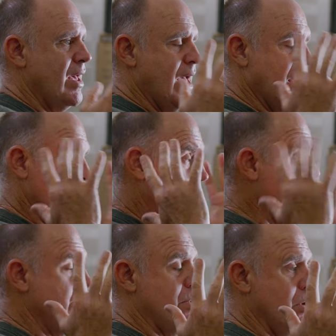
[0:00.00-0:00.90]
and
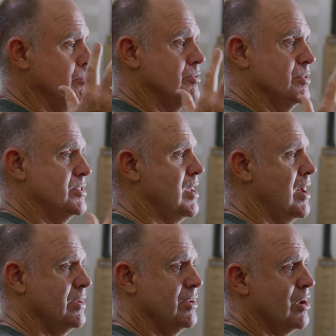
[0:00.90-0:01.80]
light bulbs were
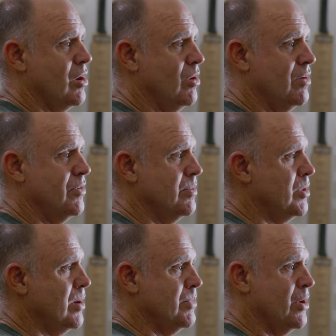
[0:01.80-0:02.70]
starting to go off in
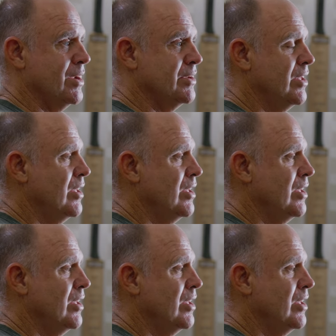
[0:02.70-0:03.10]
my mind.